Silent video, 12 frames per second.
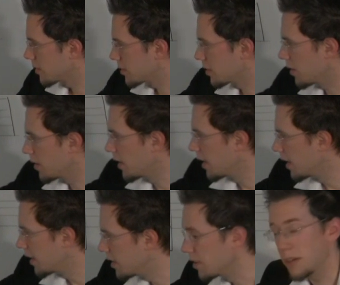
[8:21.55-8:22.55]
So
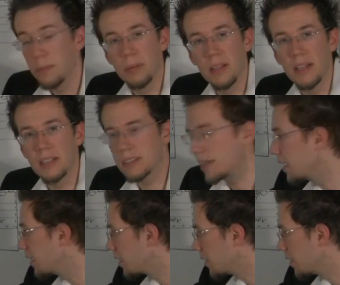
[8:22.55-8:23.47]
you could play a scale,